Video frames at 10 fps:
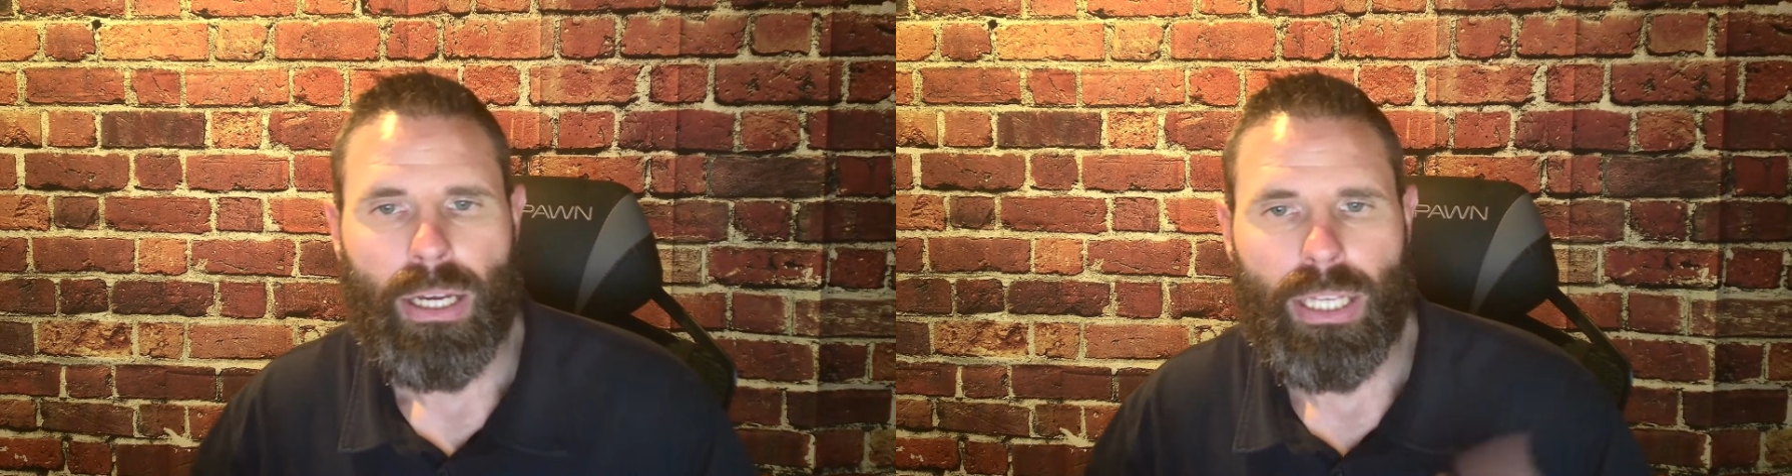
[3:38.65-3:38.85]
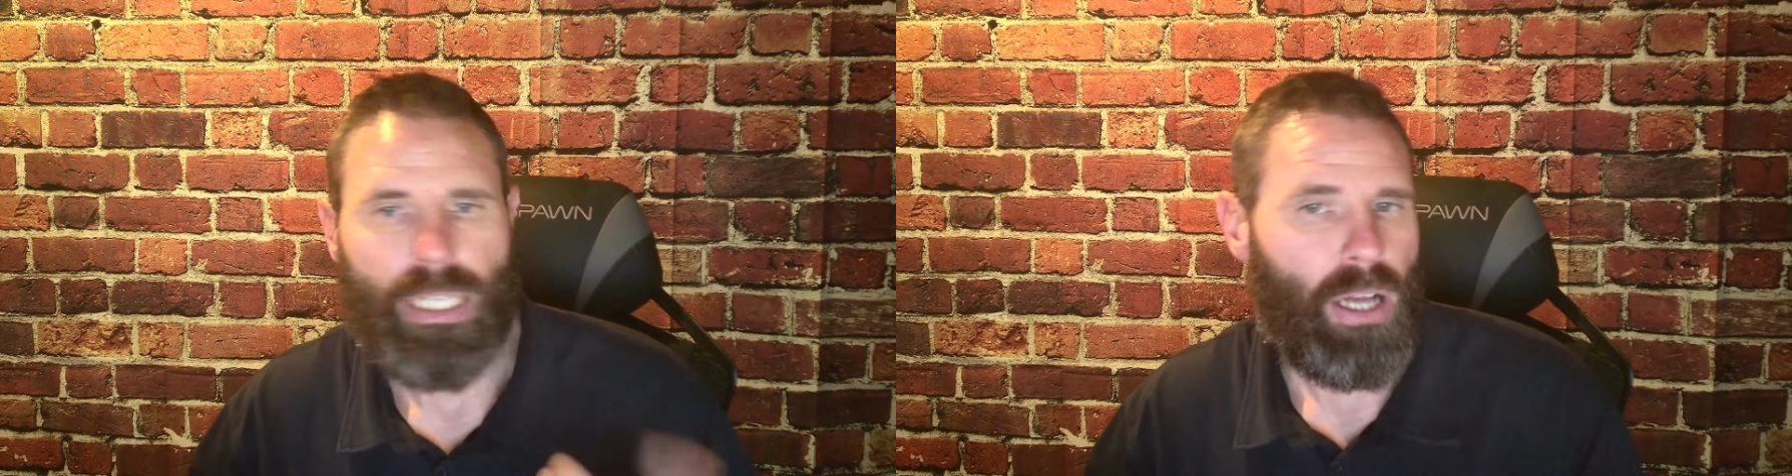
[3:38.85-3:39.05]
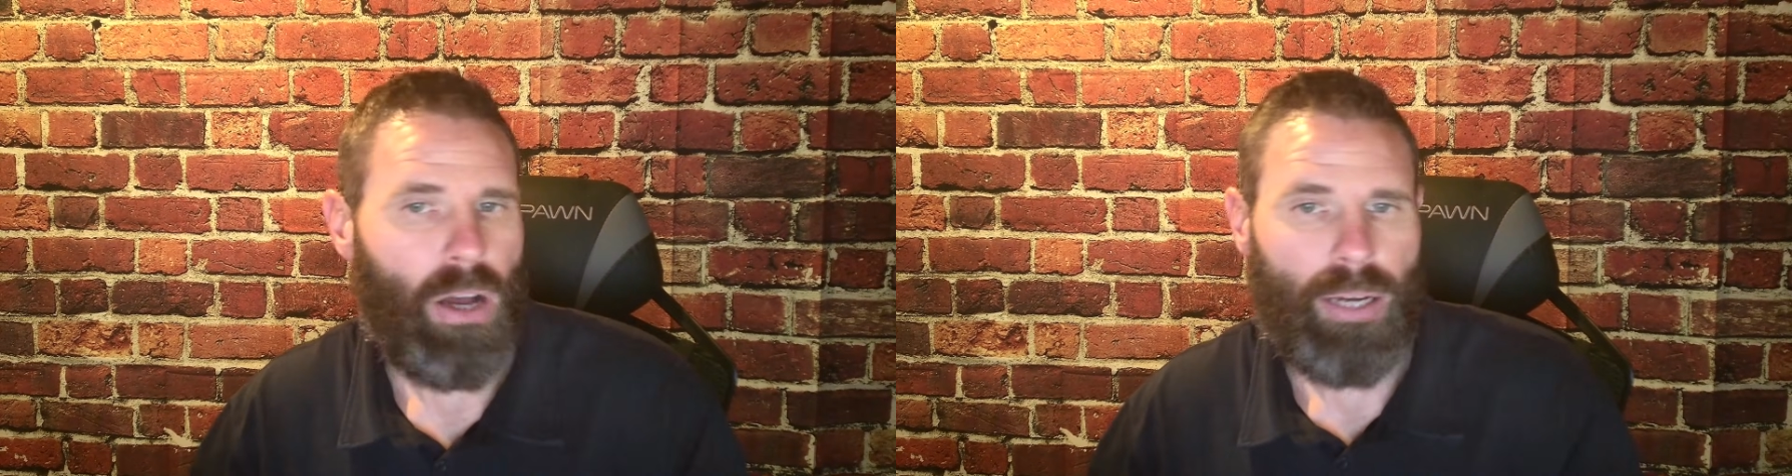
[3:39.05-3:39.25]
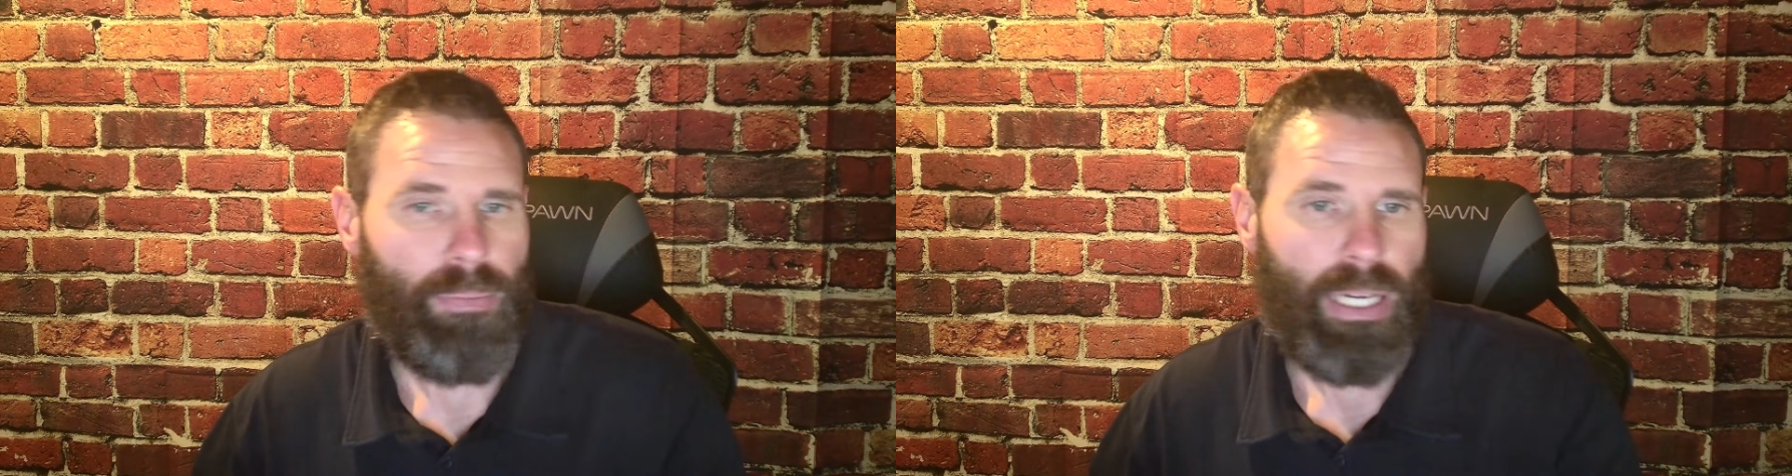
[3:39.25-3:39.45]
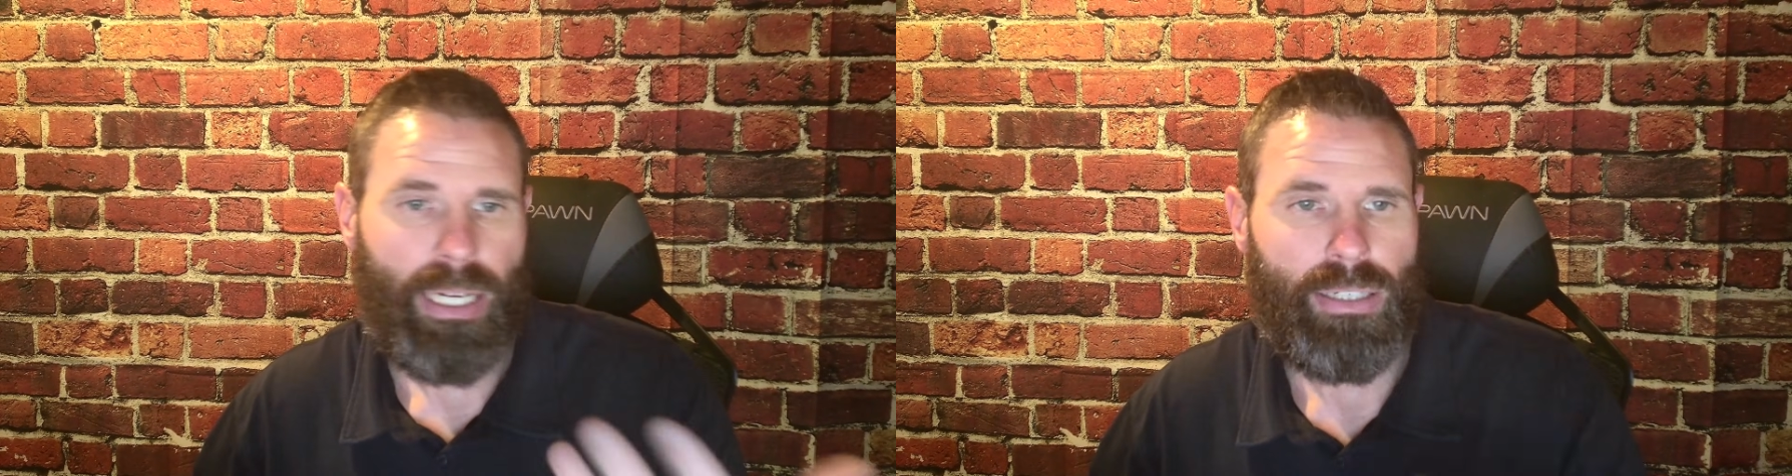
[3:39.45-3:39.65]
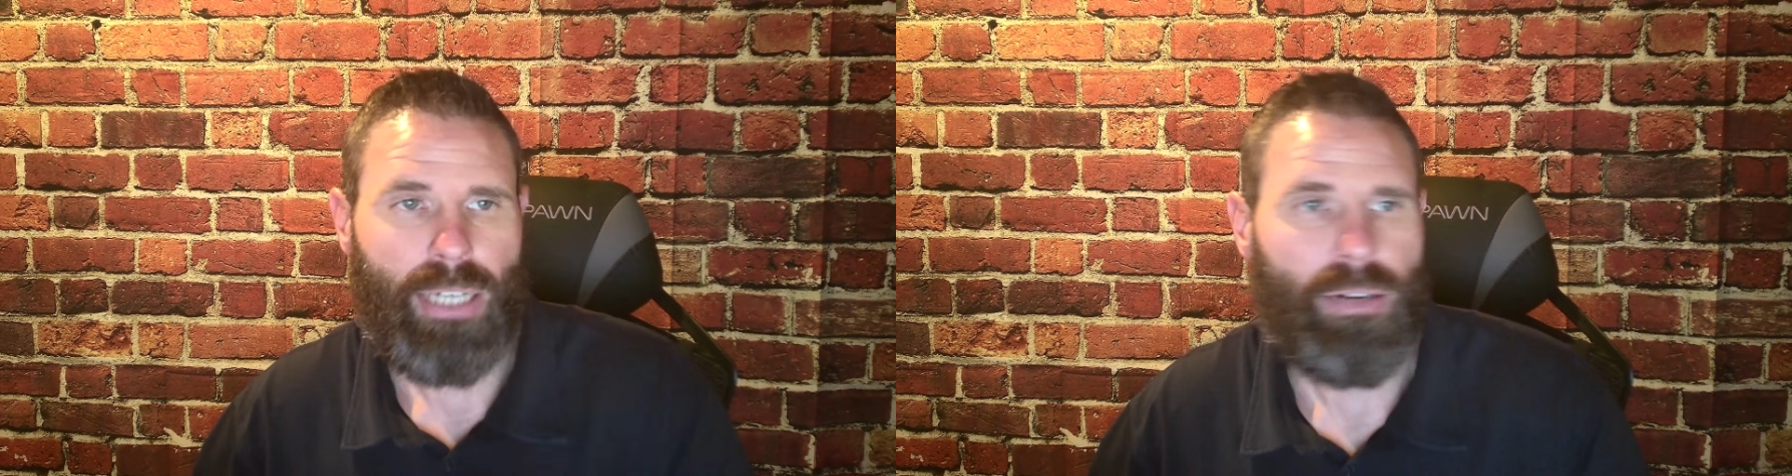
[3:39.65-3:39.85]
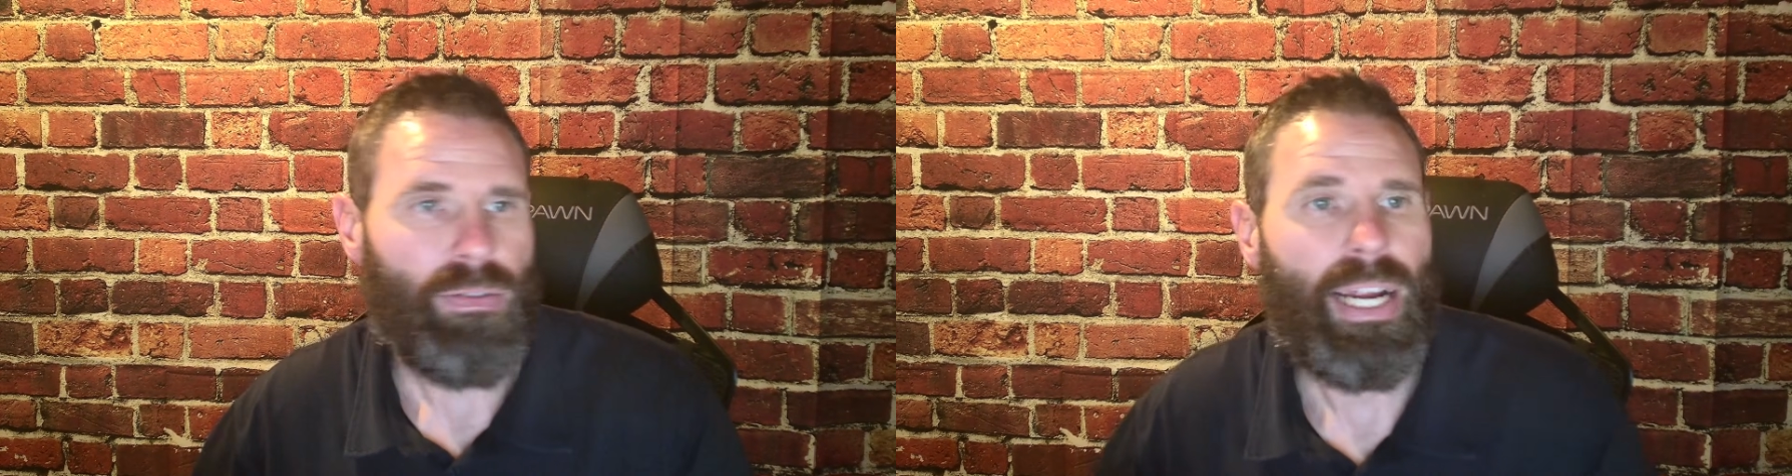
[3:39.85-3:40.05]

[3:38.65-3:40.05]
This all can be done